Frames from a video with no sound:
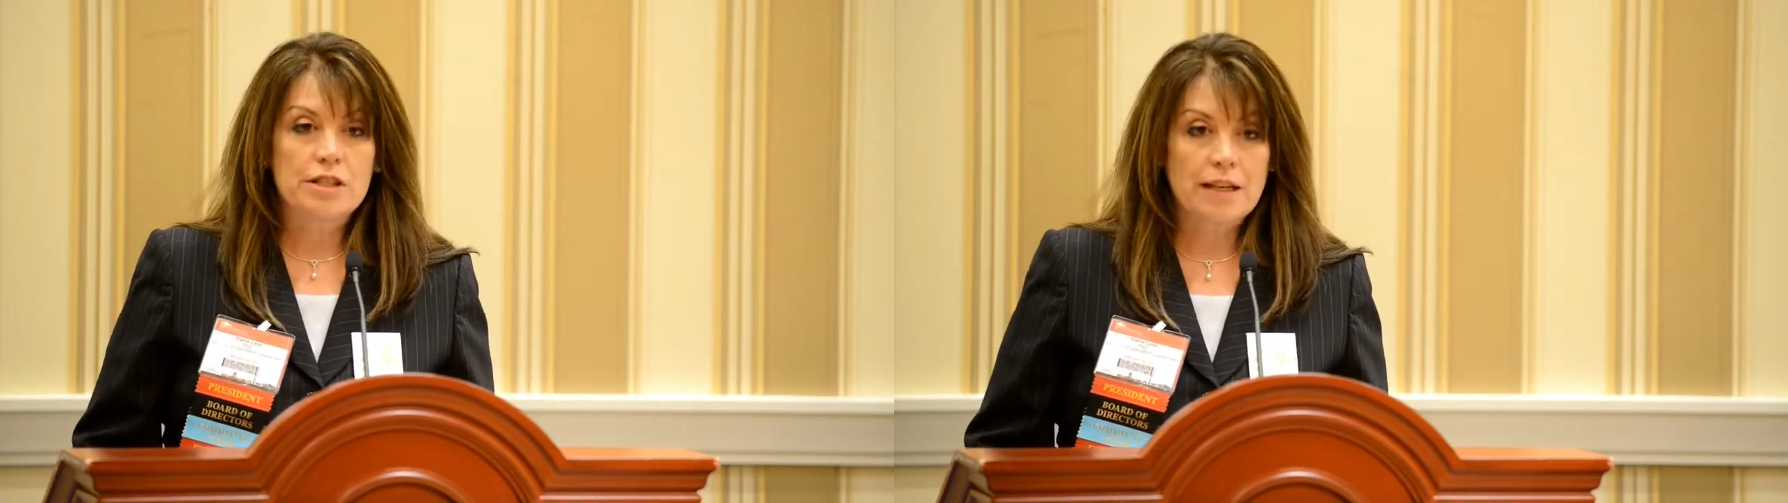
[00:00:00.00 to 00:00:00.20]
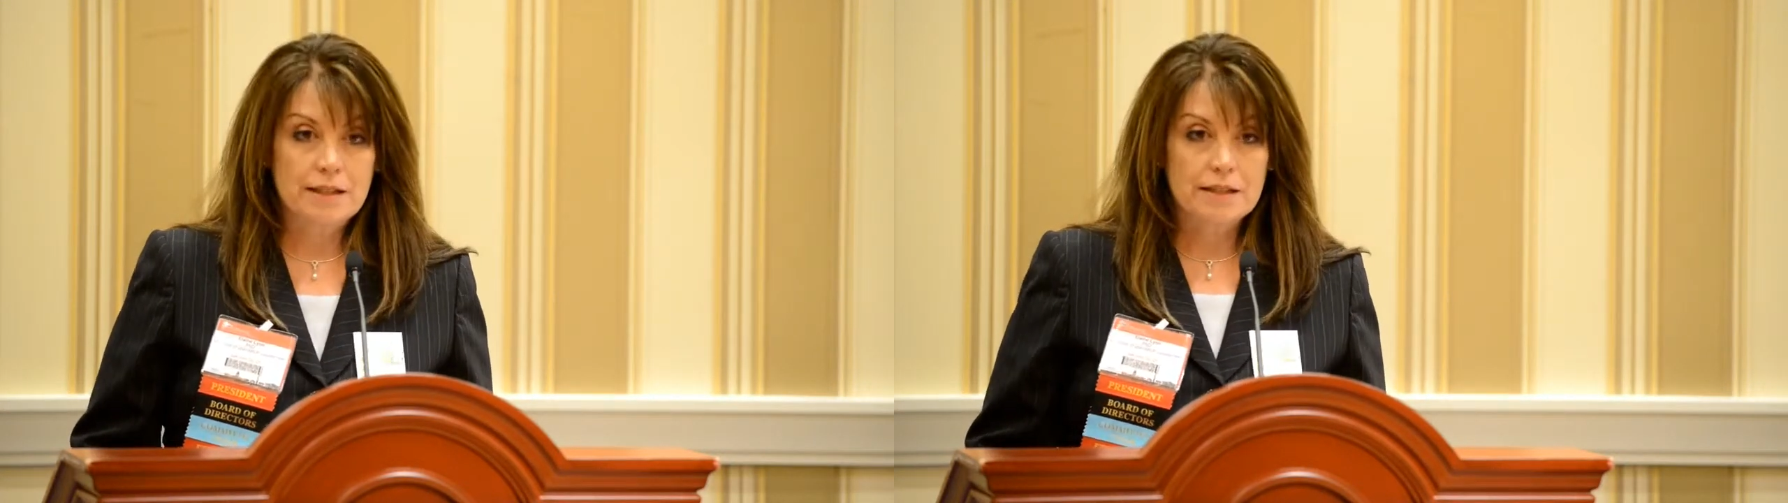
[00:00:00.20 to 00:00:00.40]

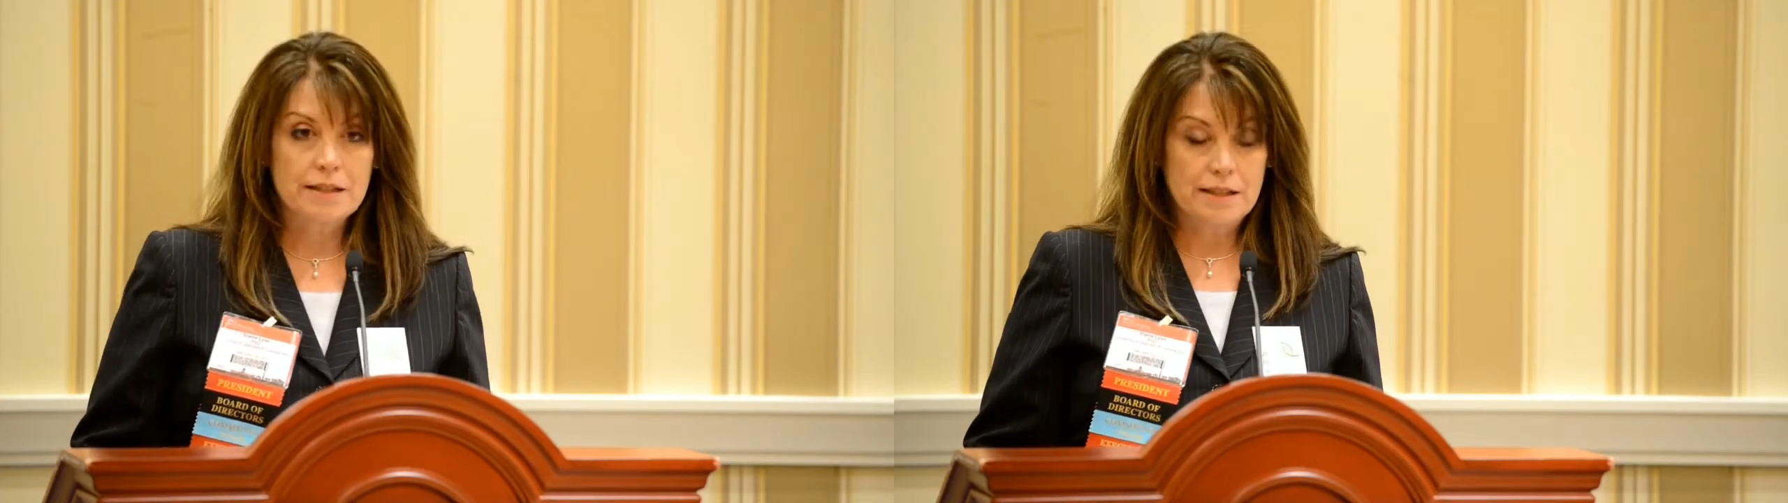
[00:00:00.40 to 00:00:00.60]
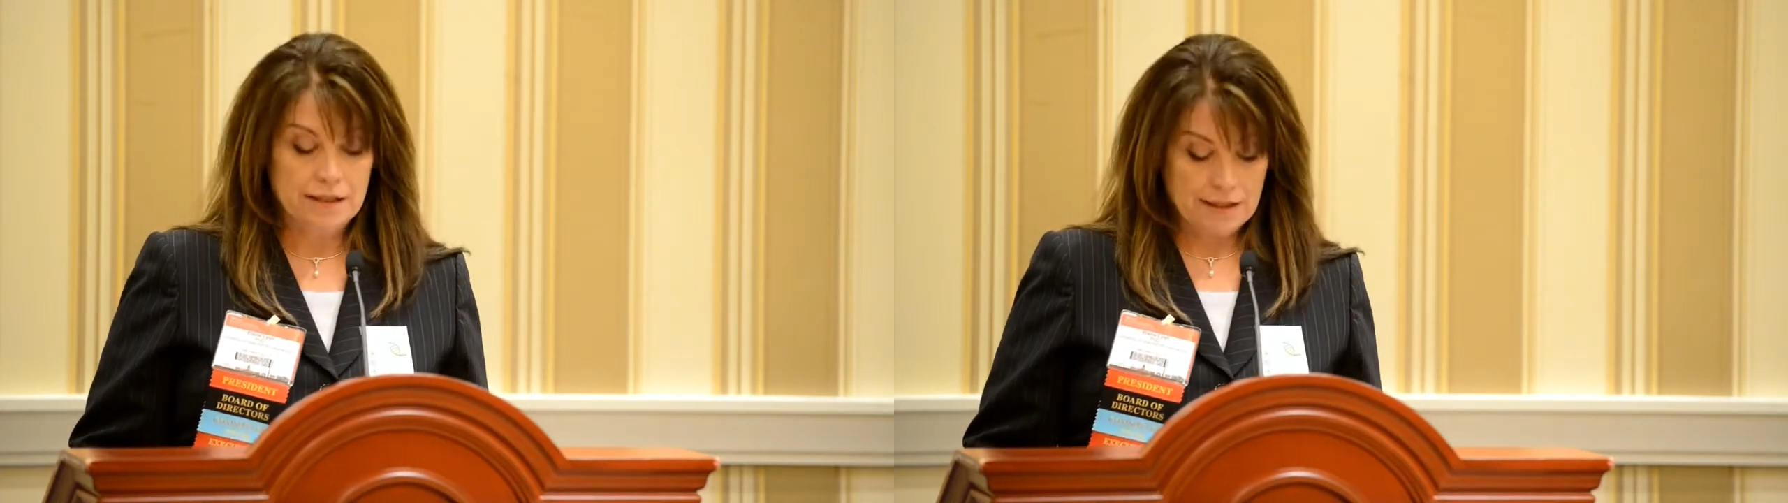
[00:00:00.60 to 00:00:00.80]
tests
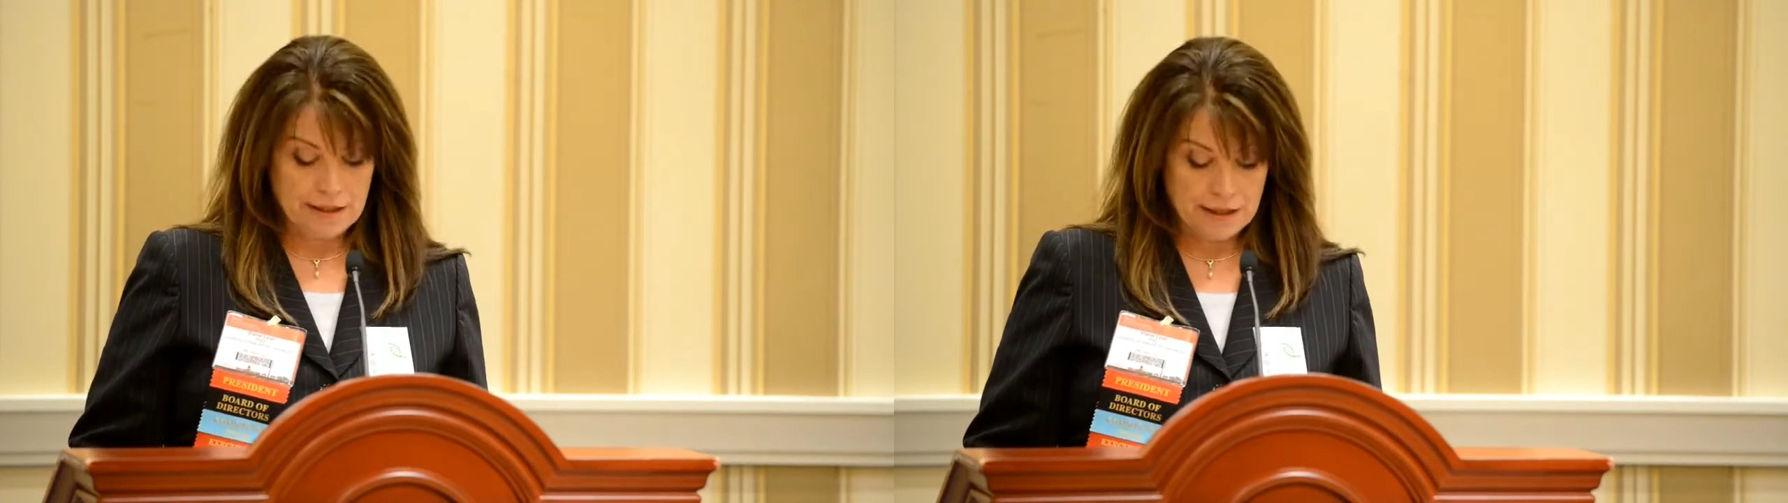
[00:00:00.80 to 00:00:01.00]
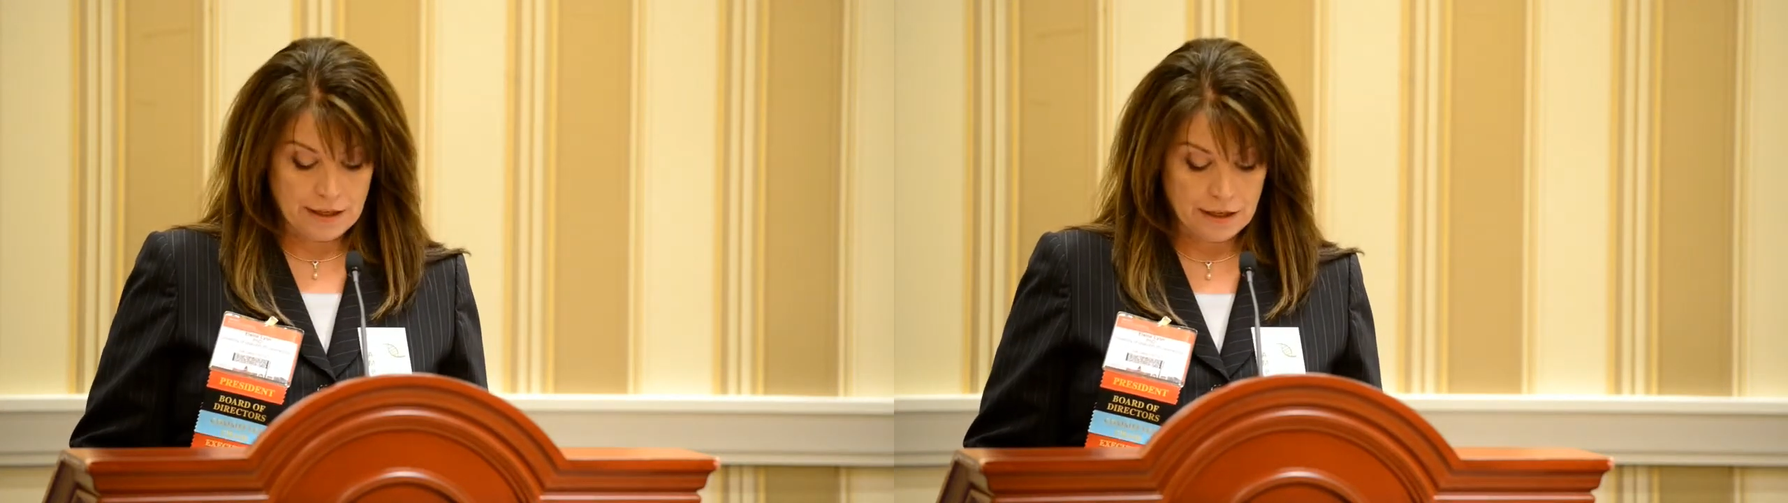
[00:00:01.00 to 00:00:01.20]
to
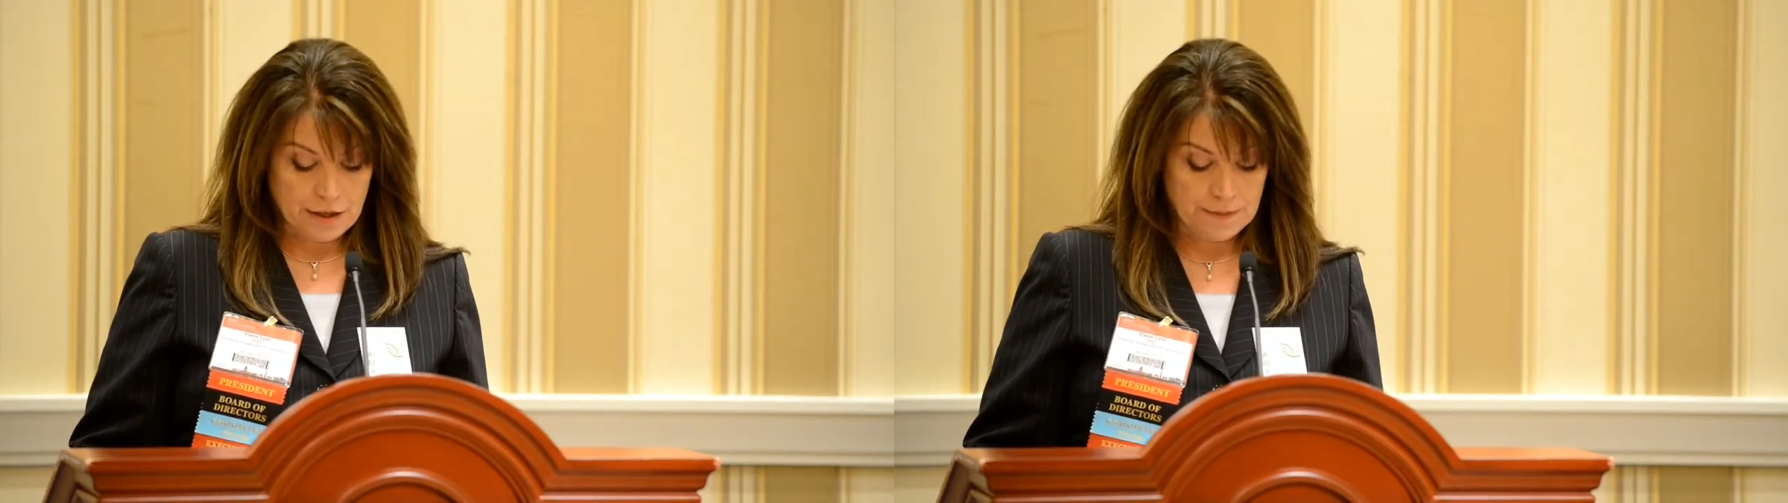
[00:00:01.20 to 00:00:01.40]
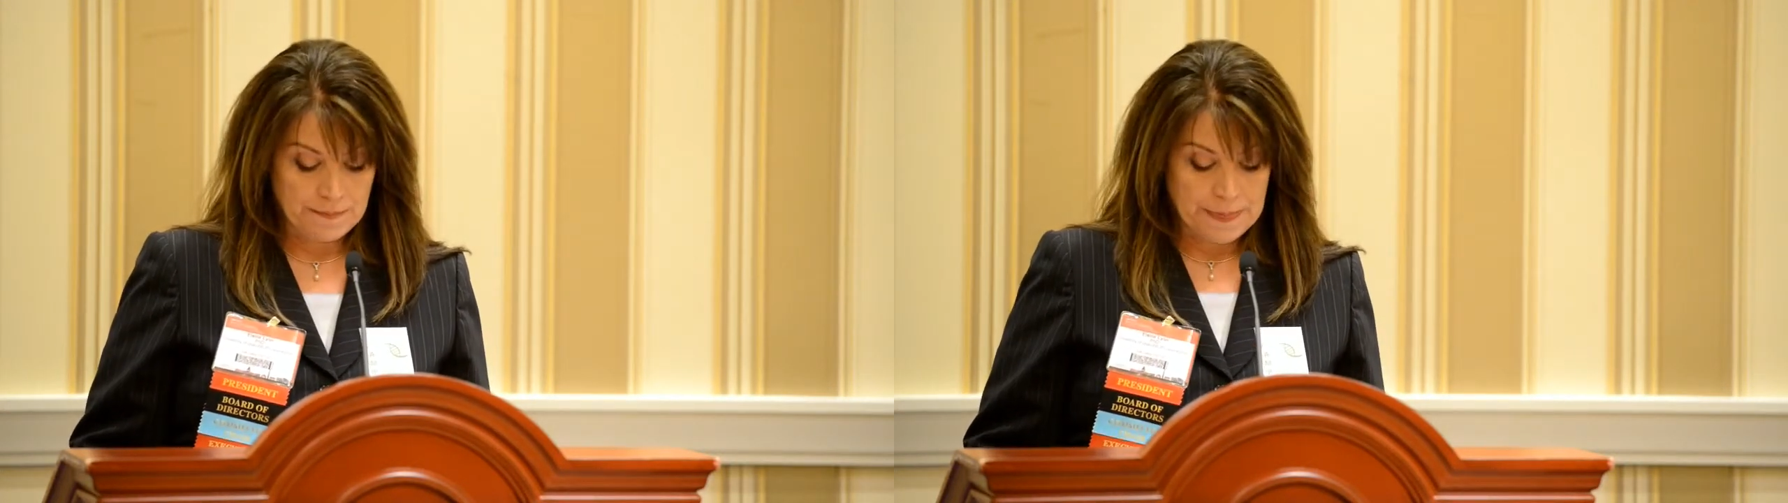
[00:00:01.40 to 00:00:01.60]
discontinue.